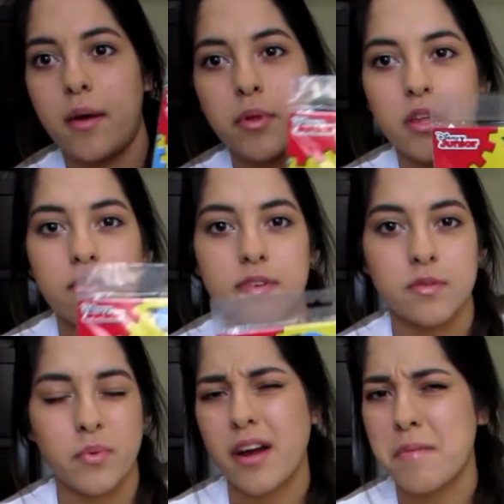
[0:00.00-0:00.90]
I believe,
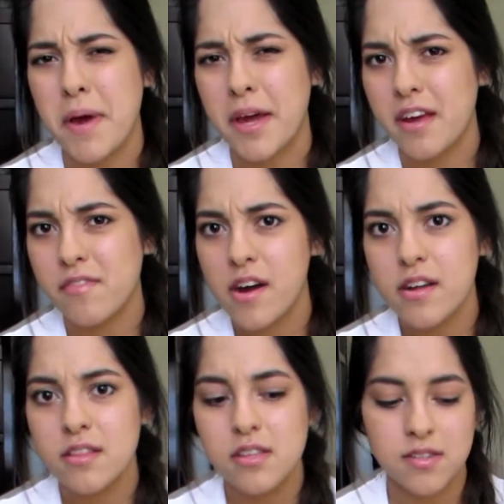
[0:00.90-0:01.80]
is where I might have
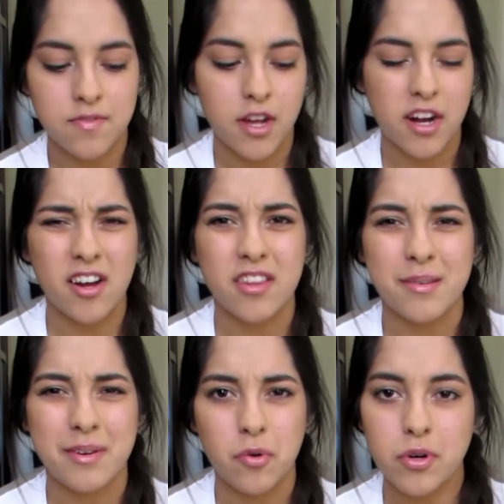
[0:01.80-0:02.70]
gotten these. If not, I got
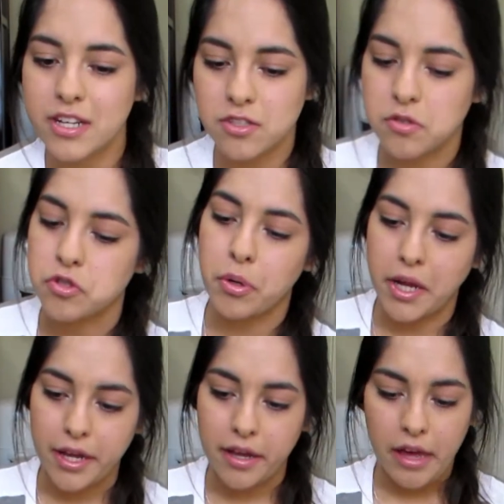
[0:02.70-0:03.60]
them at Oriental
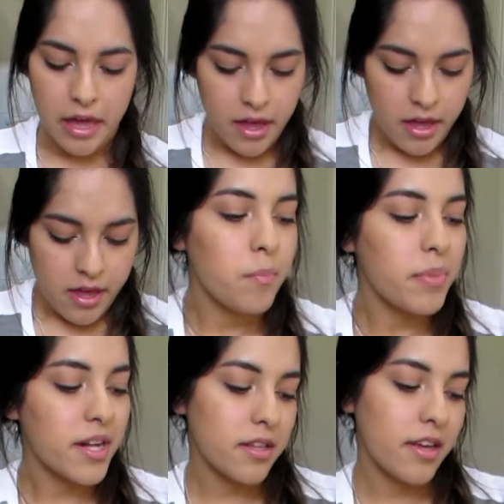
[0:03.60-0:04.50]
Trading.
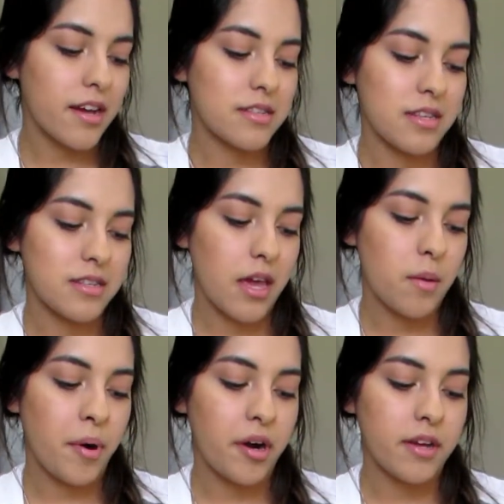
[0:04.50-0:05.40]
But yeah, it says
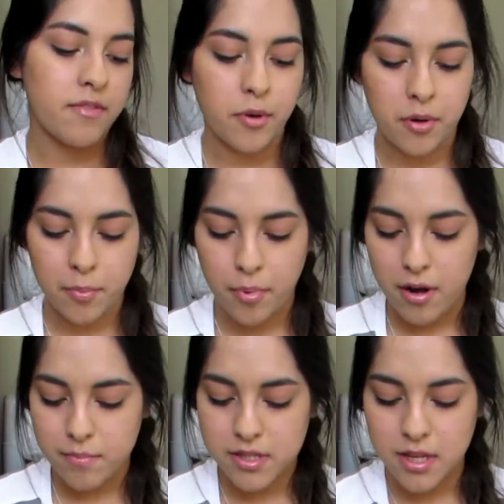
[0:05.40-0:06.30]
eight party photo
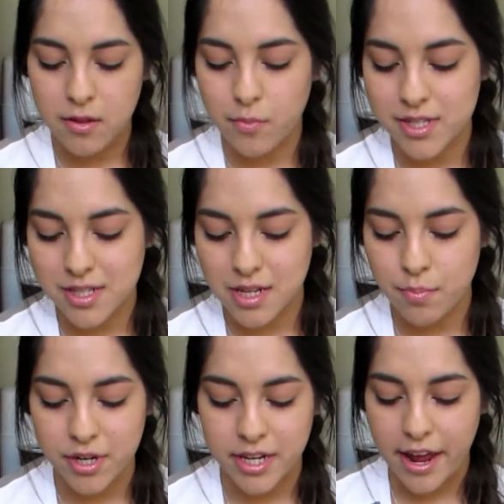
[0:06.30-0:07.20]
props and the ones that I
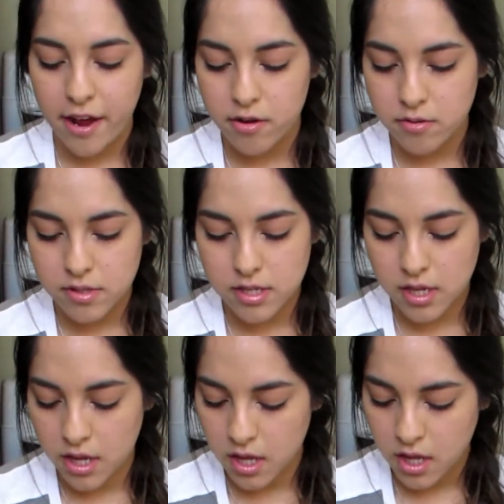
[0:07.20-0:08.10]
printed out
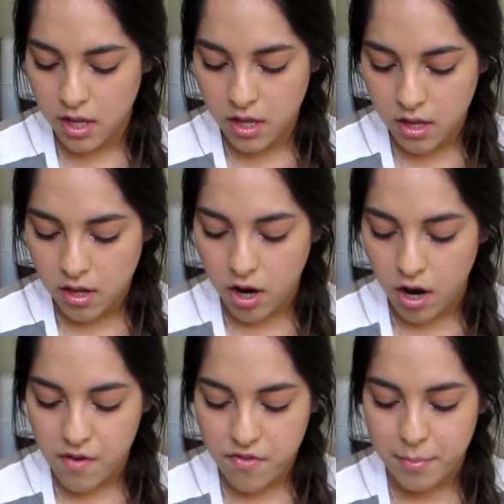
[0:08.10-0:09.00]

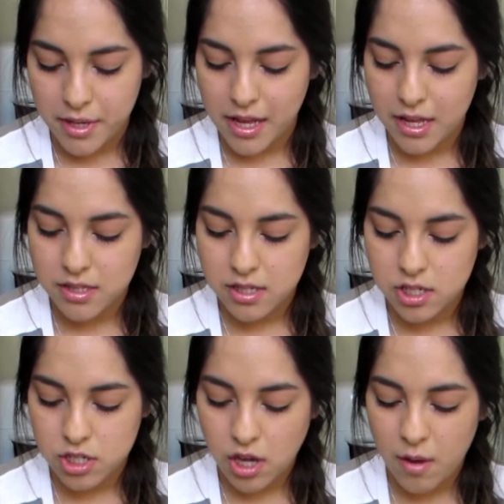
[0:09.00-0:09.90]
are from an Etsy
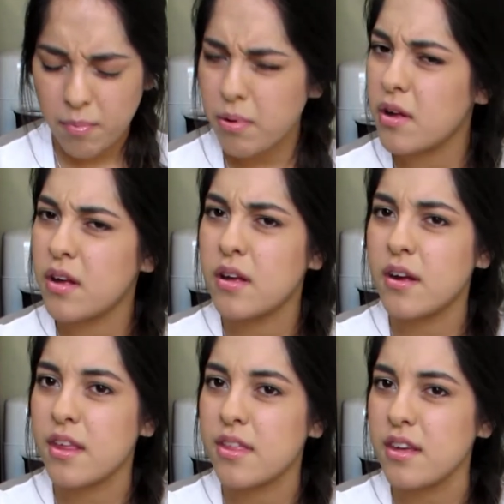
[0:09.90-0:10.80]
shop,
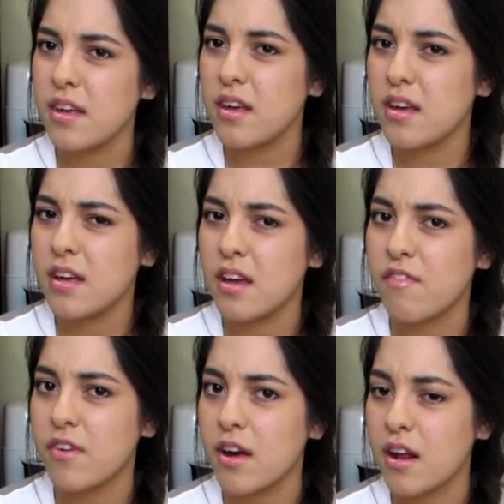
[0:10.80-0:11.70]
I think.
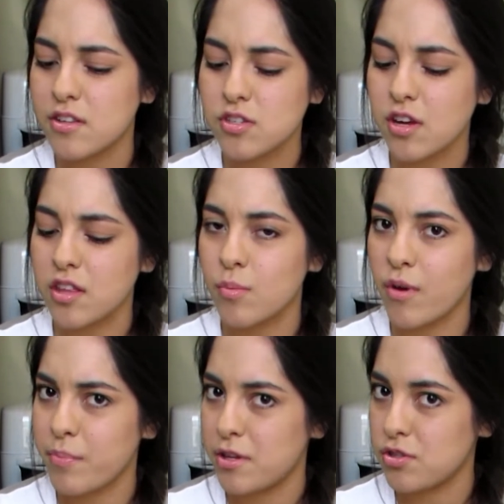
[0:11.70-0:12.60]
If not, I just got them
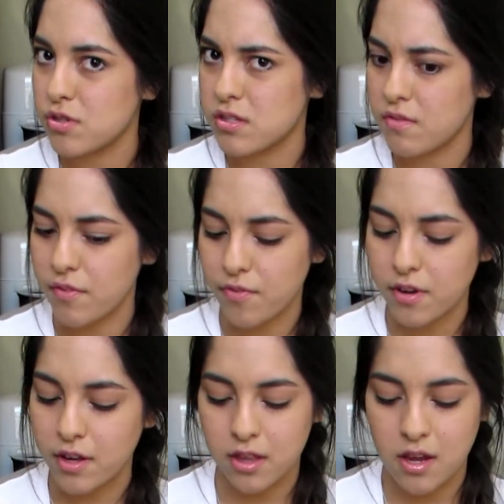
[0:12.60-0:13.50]
on Pinterest for
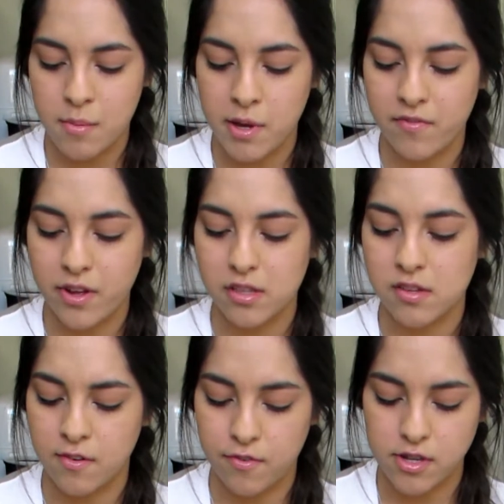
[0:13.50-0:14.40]
free. I think I might have found these
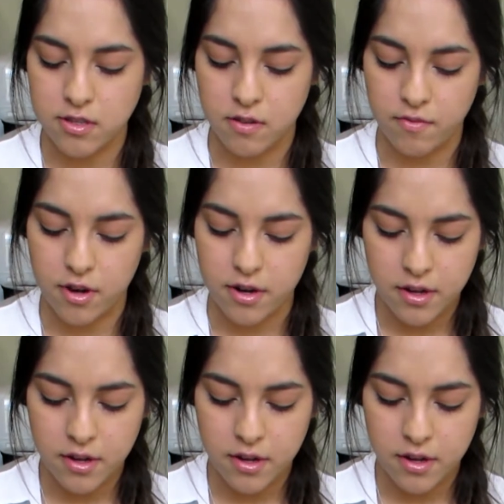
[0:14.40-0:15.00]
for free so far.